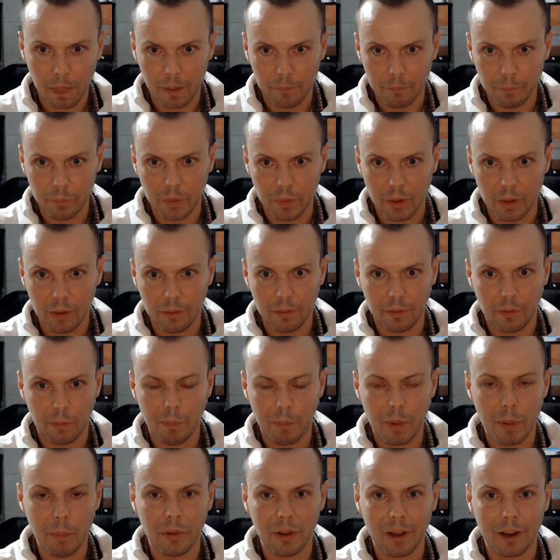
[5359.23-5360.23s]
And it's
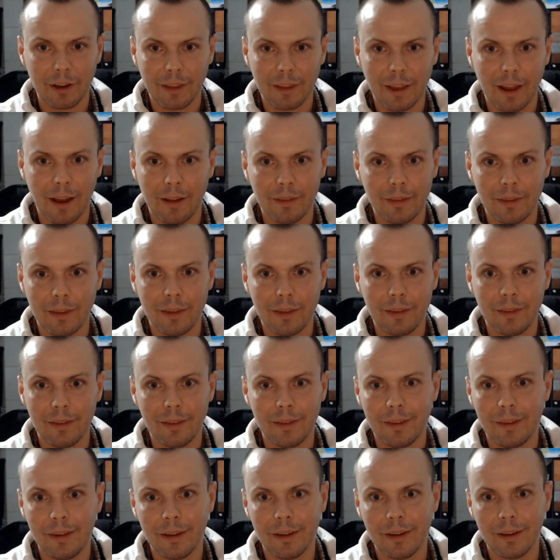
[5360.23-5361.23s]
people like that,
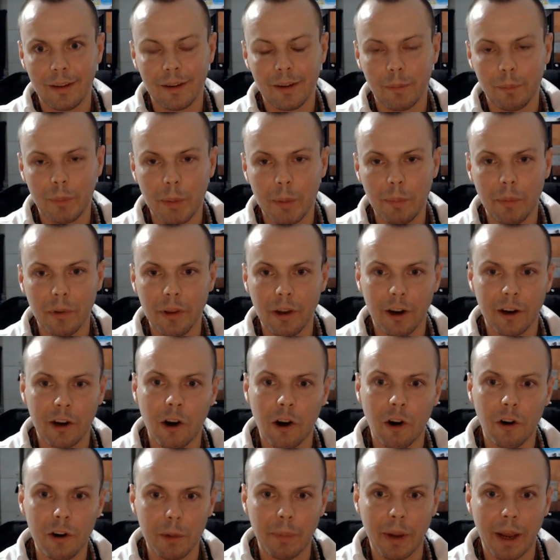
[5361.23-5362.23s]
people that are
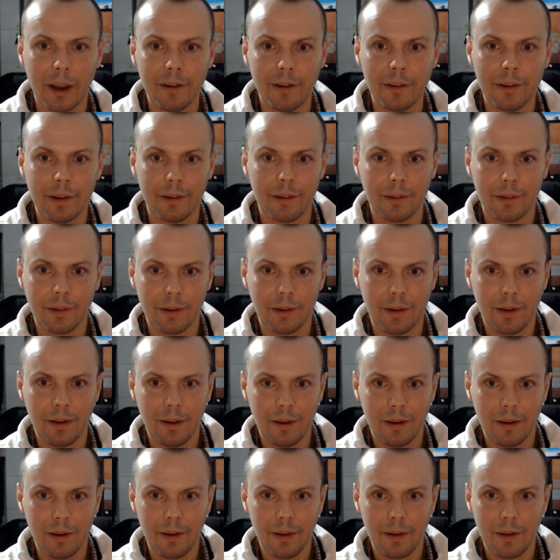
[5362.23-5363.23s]
codependent,
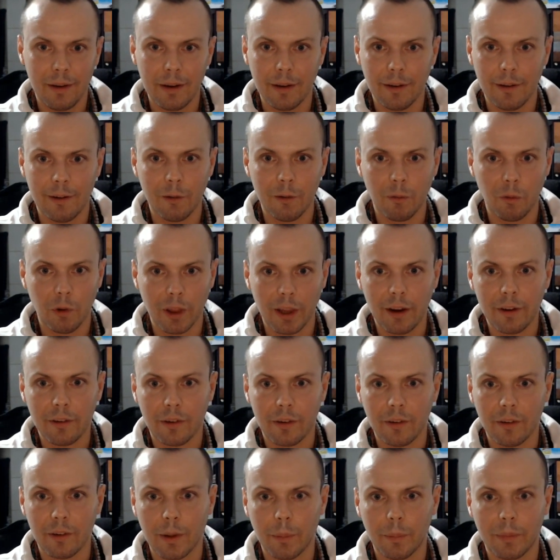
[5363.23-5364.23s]

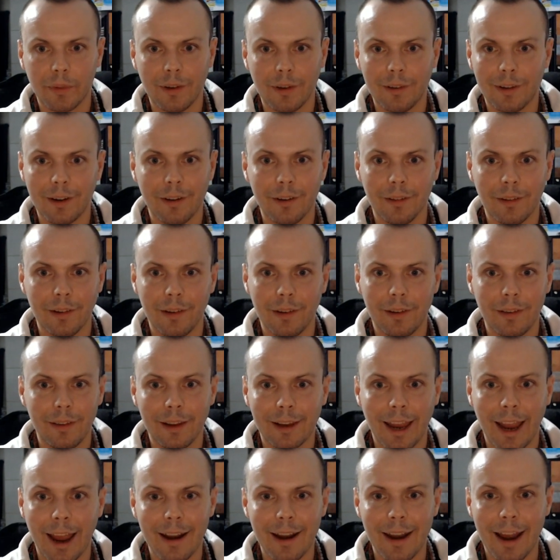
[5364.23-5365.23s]
relationships, they
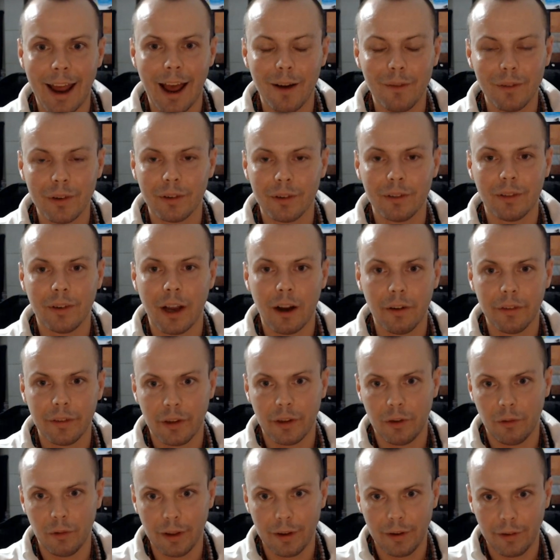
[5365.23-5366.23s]
can't have a healthy
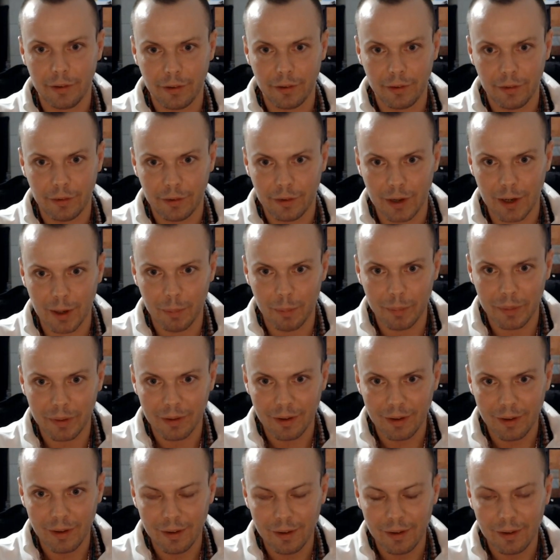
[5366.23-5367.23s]
relationship.
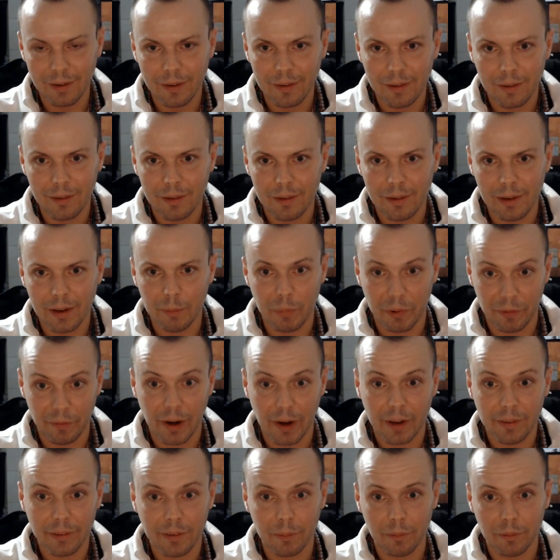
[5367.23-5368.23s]
It
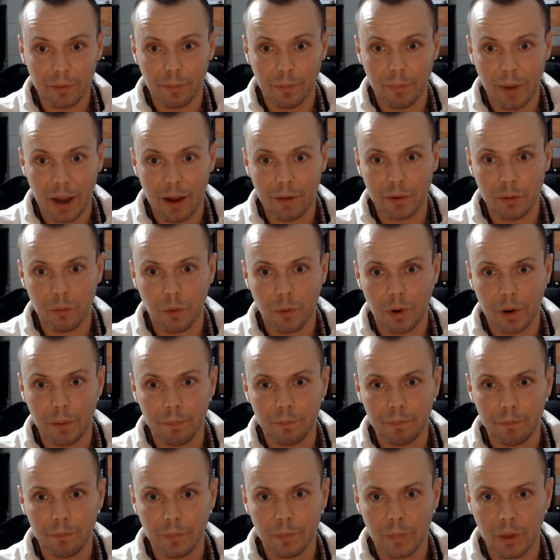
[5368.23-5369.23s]
prevents them from having one
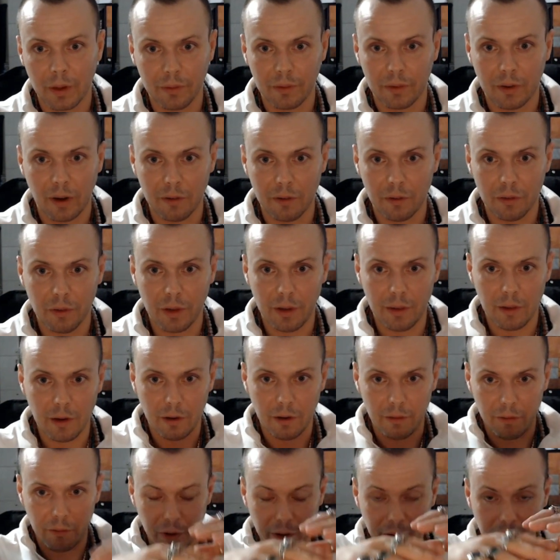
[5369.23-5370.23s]
because generally their
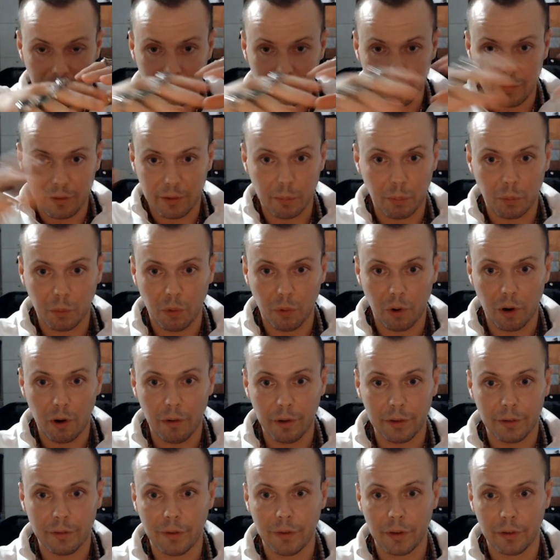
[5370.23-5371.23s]
relationships will
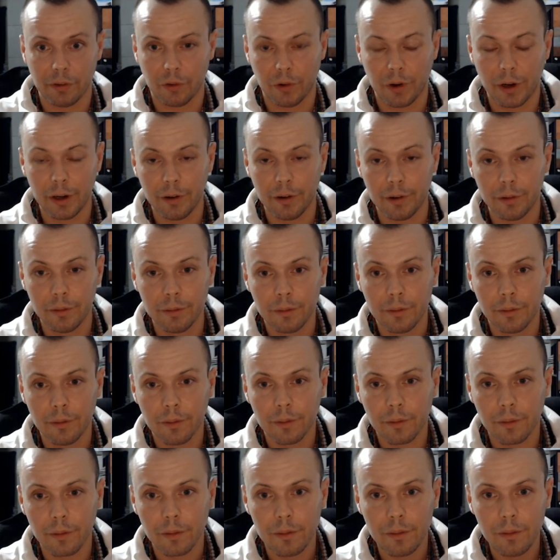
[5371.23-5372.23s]
always fizzle out
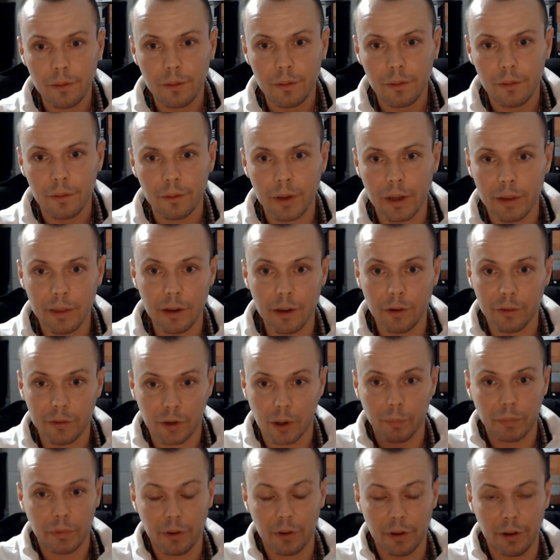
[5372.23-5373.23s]
and they'll
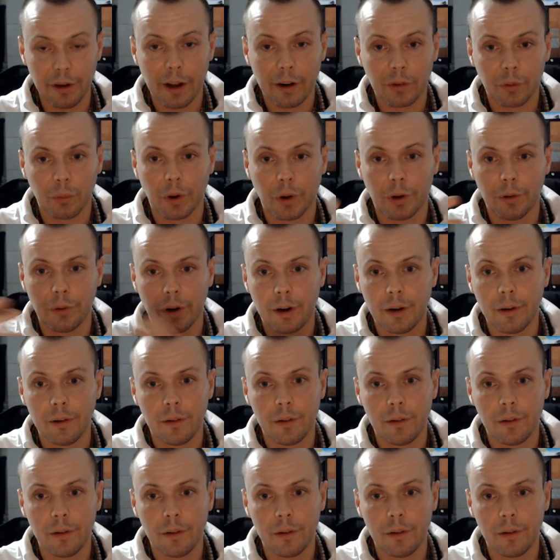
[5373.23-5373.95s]
jump to the next one, right?